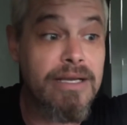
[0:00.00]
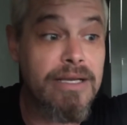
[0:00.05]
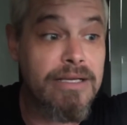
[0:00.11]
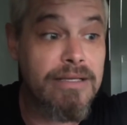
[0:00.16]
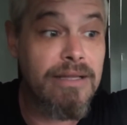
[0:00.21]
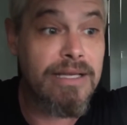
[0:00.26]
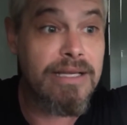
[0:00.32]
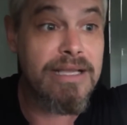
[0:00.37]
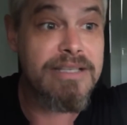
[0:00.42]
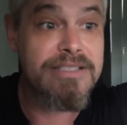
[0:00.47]

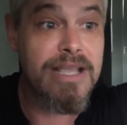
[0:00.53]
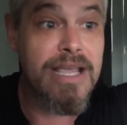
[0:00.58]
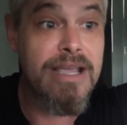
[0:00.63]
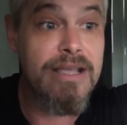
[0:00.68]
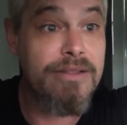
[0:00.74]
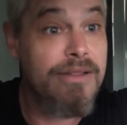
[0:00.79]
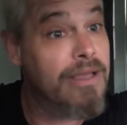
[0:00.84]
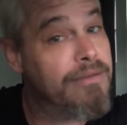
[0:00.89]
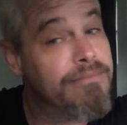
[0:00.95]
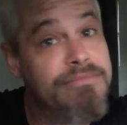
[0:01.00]
Like I
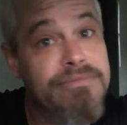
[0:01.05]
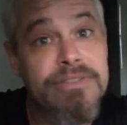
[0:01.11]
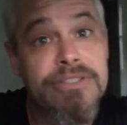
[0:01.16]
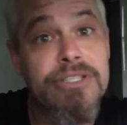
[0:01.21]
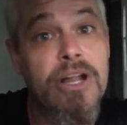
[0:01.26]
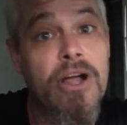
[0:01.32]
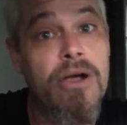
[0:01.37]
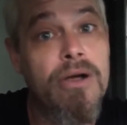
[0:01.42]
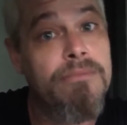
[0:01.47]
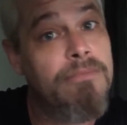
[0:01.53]
say, I
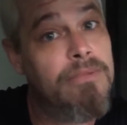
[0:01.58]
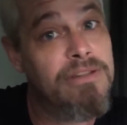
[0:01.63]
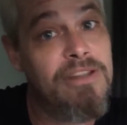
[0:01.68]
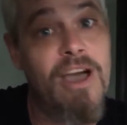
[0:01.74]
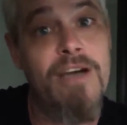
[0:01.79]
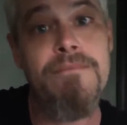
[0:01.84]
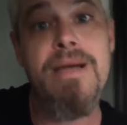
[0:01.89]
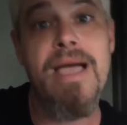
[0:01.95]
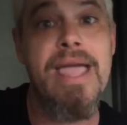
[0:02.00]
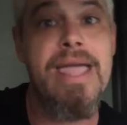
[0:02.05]

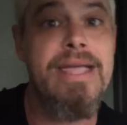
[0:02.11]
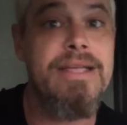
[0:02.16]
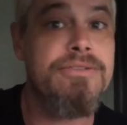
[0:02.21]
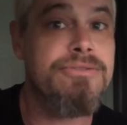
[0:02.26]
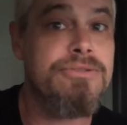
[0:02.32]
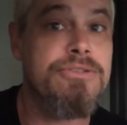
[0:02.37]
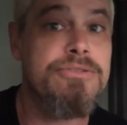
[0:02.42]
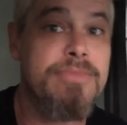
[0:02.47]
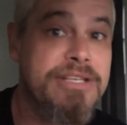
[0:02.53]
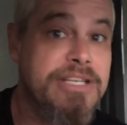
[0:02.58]
love my
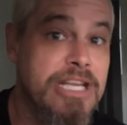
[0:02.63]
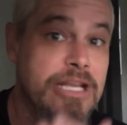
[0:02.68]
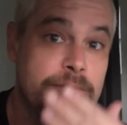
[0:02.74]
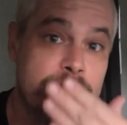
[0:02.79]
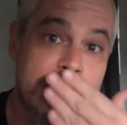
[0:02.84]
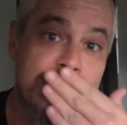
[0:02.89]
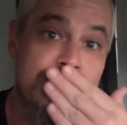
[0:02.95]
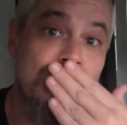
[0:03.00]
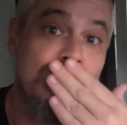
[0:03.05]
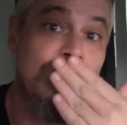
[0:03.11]
angels, my
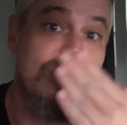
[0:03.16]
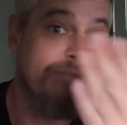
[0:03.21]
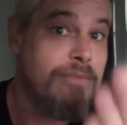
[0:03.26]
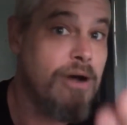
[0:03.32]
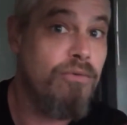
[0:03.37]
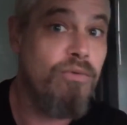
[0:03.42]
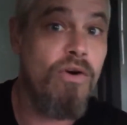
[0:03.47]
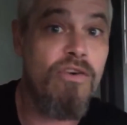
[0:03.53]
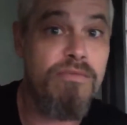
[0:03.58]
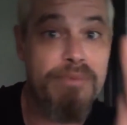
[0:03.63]
demons,
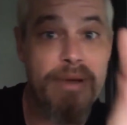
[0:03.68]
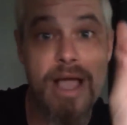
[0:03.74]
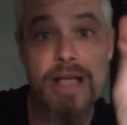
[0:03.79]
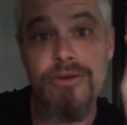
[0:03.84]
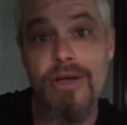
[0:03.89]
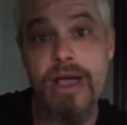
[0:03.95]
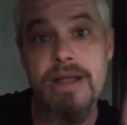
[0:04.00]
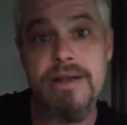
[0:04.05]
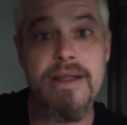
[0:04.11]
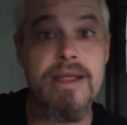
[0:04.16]
my wolf
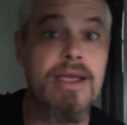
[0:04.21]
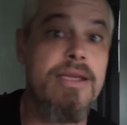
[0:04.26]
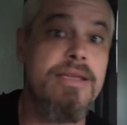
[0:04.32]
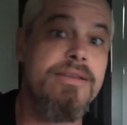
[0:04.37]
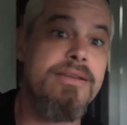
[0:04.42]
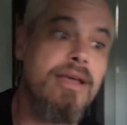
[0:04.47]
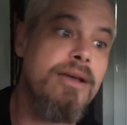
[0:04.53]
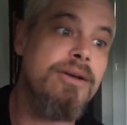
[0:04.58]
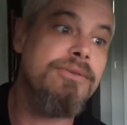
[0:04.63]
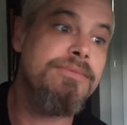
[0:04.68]
pack right there,
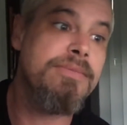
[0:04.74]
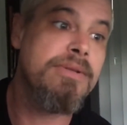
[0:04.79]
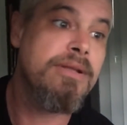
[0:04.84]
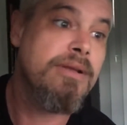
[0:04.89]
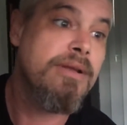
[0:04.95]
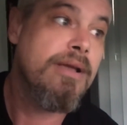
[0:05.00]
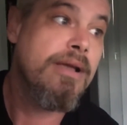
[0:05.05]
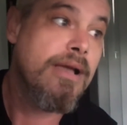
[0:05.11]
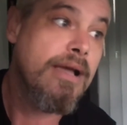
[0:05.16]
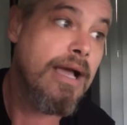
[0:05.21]
you know.
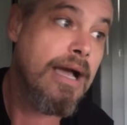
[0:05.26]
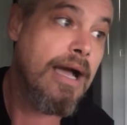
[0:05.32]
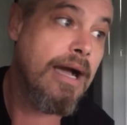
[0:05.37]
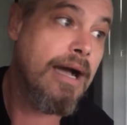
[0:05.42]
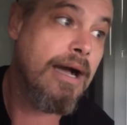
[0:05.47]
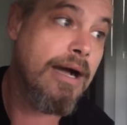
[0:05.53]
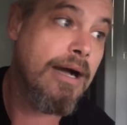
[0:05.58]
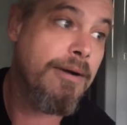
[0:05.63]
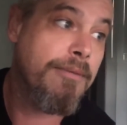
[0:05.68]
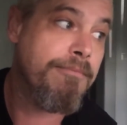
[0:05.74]

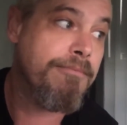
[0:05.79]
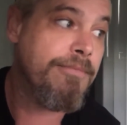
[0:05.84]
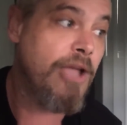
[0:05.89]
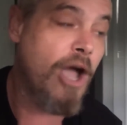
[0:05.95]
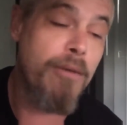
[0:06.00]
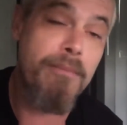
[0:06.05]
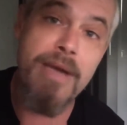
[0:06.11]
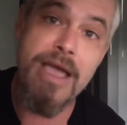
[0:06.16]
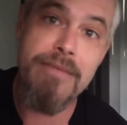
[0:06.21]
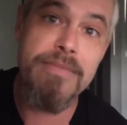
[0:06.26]

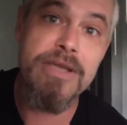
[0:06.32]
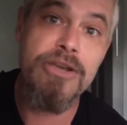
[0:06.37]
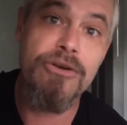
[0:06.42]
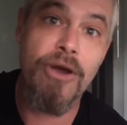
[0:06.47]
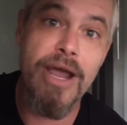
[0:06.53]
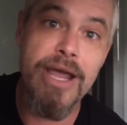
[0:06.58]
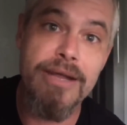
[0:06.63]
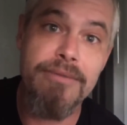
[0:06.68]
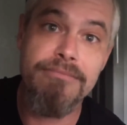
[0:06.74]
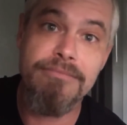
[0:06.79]
Y'all make me
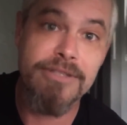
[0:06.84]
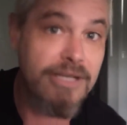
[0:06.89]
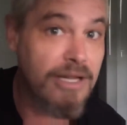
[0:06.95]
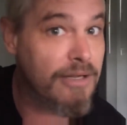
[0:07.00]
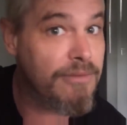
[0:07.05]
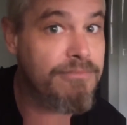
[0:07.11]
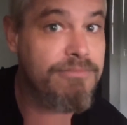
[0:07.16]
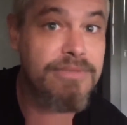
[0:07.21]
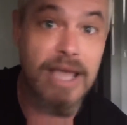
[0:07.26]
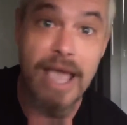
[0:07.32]
great, you
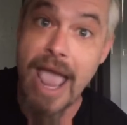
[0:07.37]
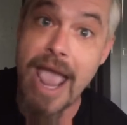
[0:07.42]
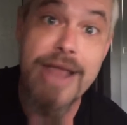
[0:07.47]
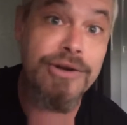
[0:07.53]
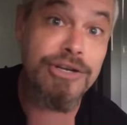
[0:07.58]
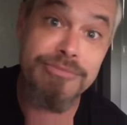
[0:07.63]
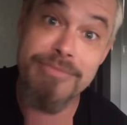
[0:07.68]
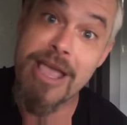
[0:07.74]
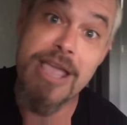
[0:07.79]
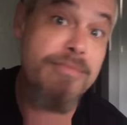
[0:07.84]
know. The
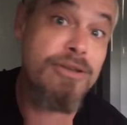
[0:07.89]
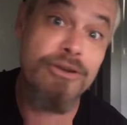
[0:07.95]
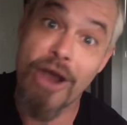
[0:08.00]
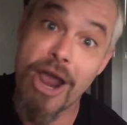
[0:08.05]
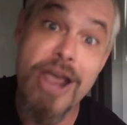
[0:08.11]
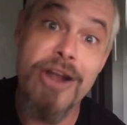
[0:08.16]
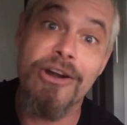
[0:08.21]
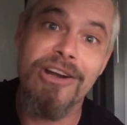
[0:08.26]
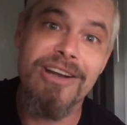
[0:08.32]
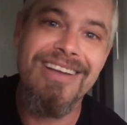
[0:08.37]
haters make me
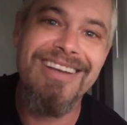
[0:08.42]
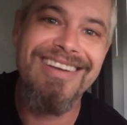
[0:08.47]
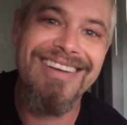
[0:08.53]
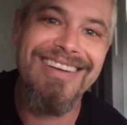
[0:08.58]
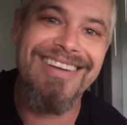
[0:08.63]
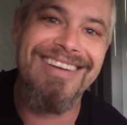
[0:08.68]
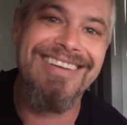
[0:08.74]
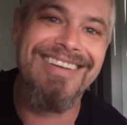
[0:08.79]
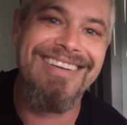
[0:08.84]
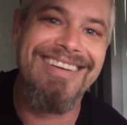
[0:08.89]
greater,
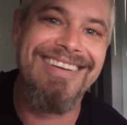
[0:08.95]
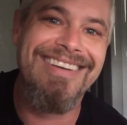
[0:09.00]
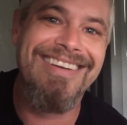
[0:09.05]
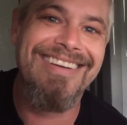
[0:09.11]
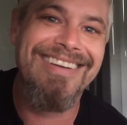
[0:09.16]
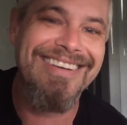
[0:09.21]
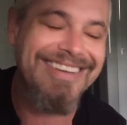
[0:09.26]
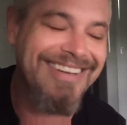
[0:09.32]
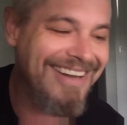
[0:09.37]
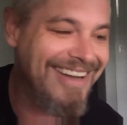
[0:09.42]

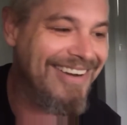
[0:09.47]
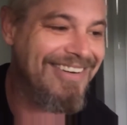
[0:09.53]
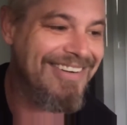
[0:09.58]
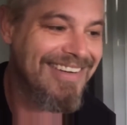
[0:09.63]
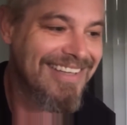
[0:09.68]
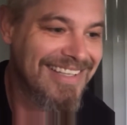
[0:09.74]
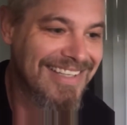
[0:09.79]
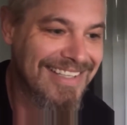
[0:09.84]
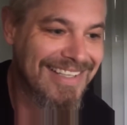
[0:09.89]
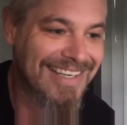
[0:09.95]
you
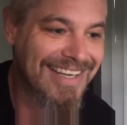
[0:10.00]
know.